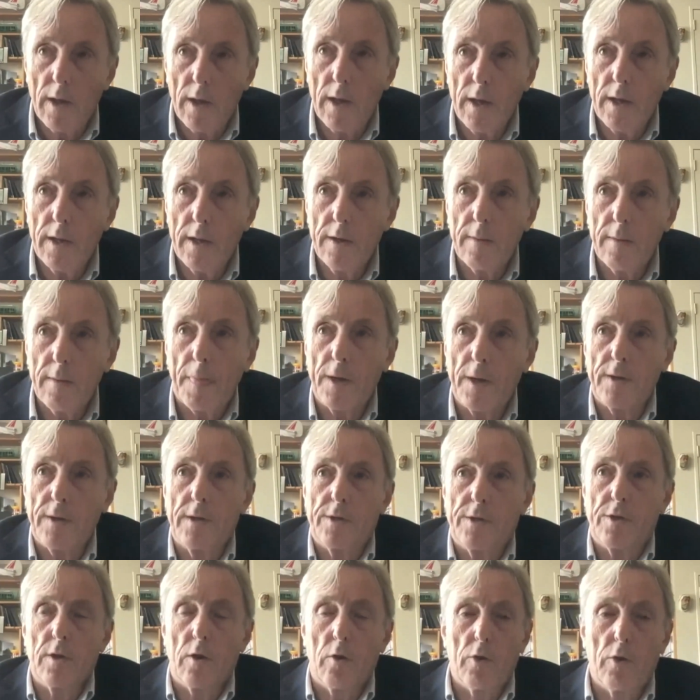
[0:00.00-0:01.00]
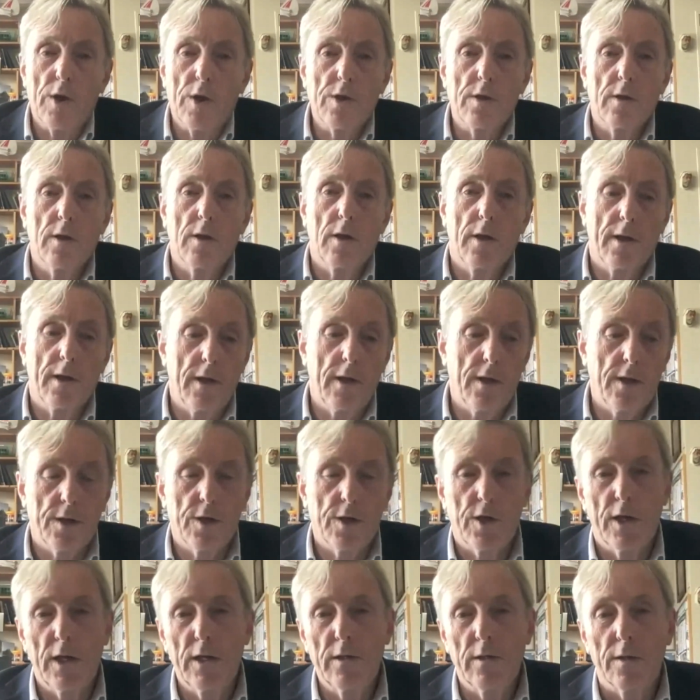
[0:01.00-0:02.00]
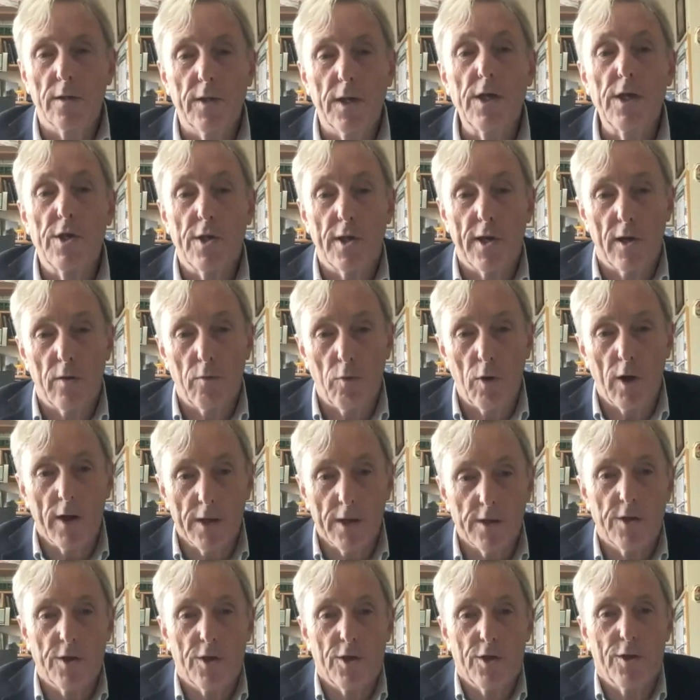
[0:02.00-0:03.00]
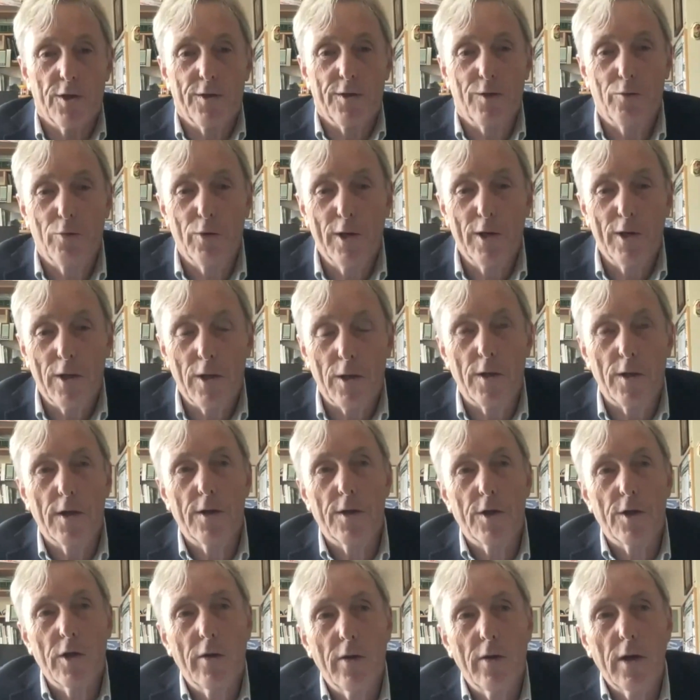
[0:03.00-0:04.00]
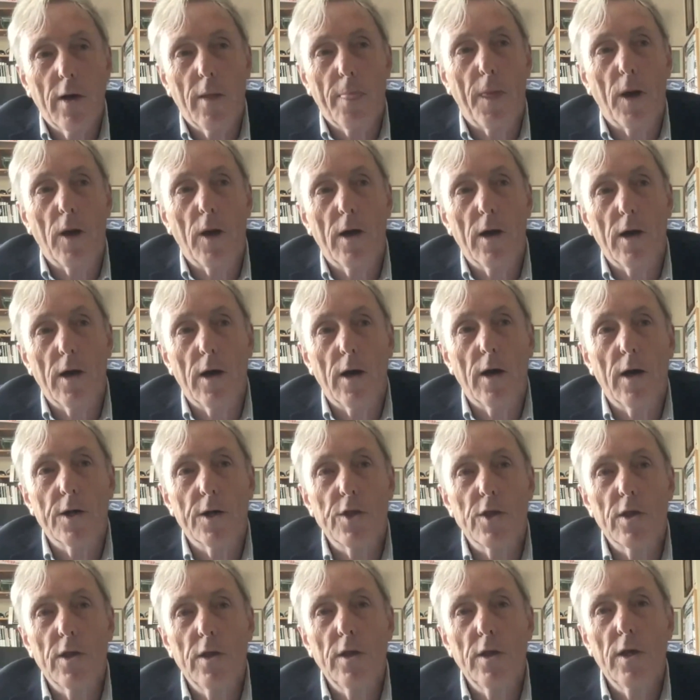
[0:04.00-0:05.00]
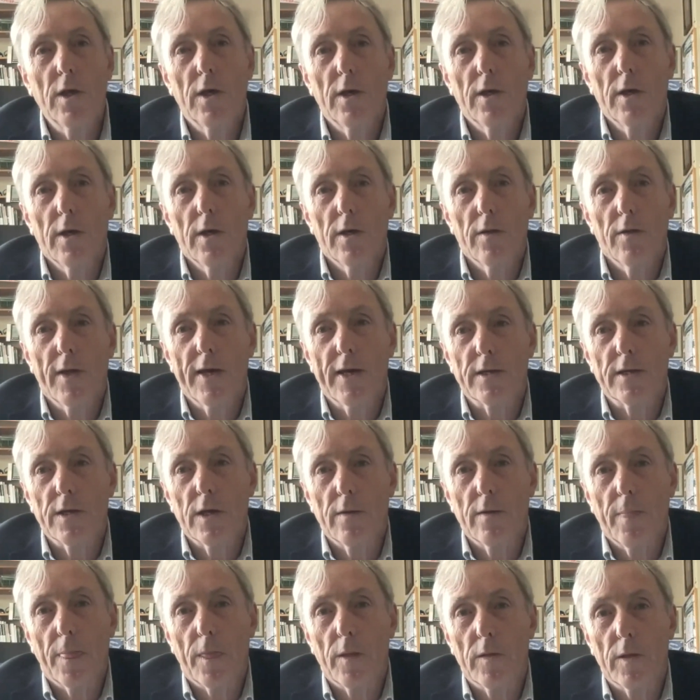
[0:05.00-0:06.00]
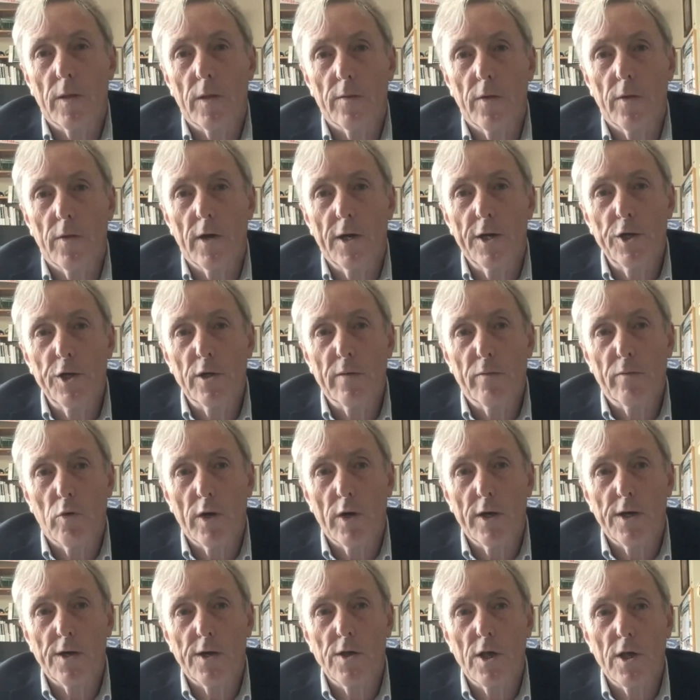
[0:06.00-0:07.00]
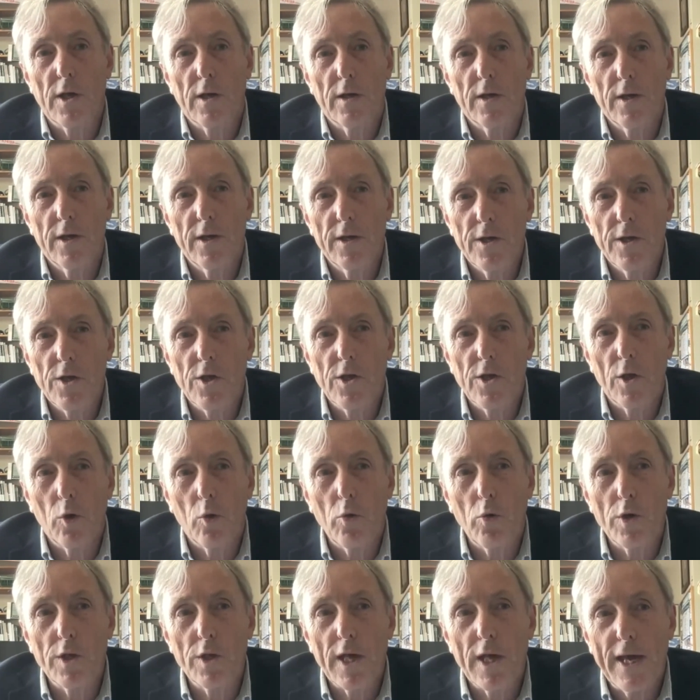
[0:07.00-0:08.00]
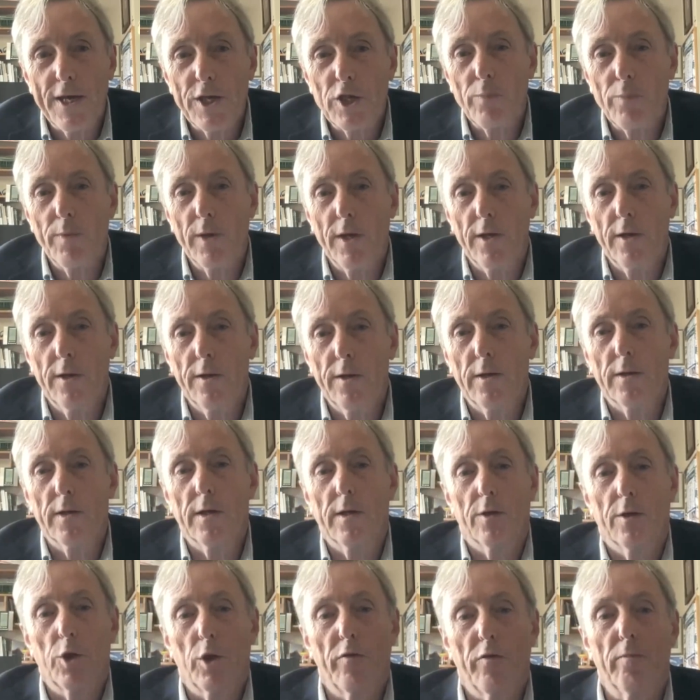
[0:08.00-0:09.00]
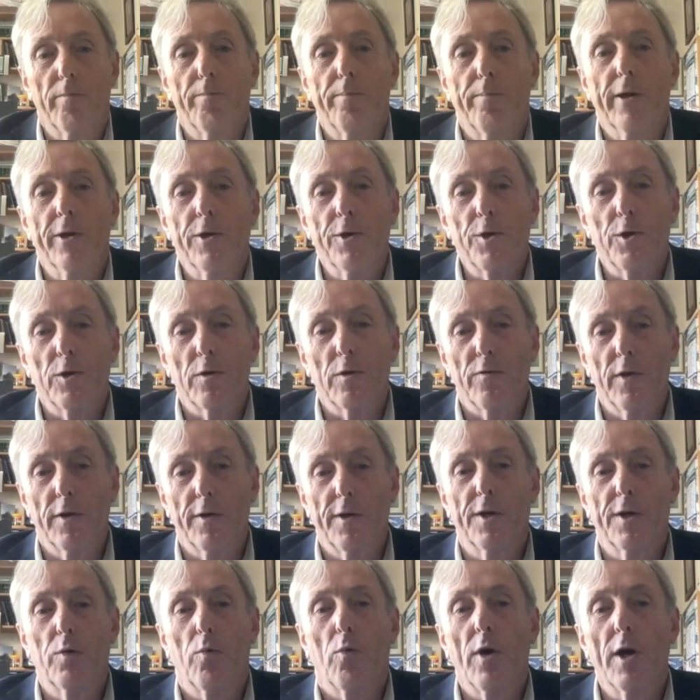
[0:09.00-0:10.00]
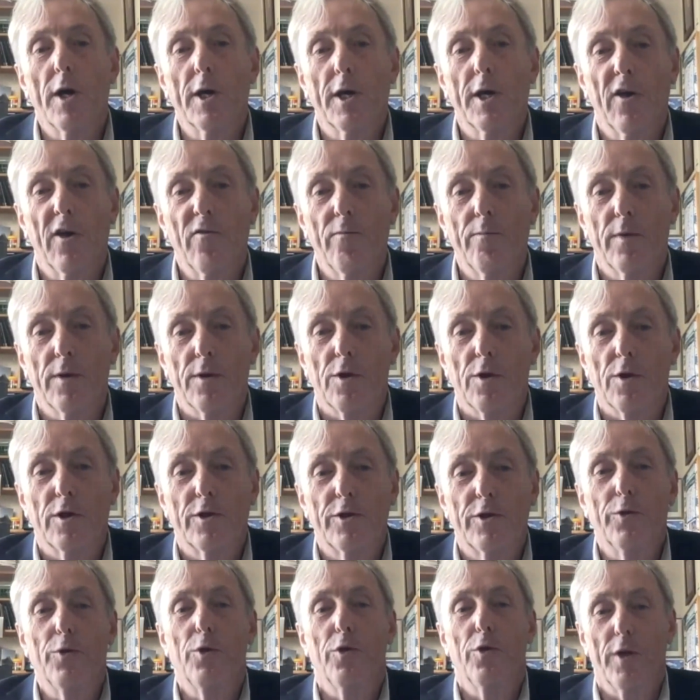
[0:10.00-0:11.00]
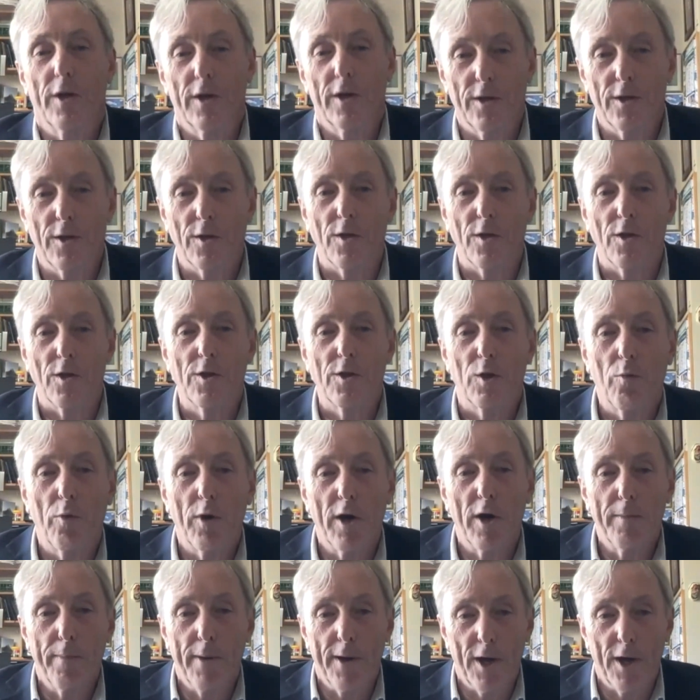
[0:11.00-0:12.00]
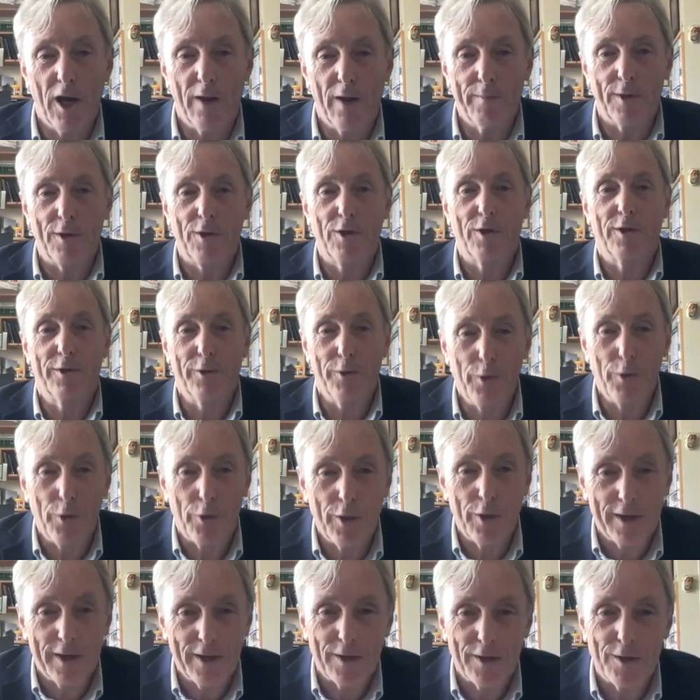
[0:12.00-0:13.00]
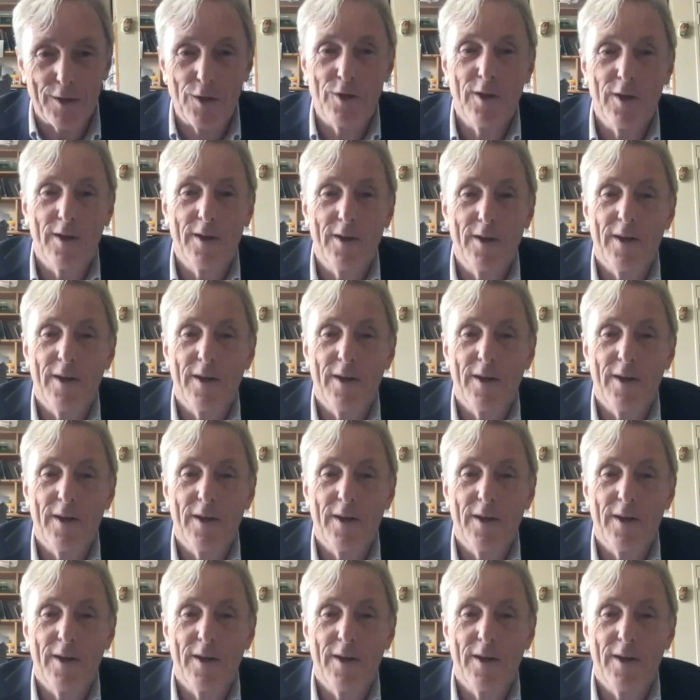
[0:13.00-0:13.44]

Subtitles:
And it's increasingly seen that these are rights as well. And so I see that the idea of rights is and always has been a sort of imperative. You know, it's why governments do things. It's why parliaments do things.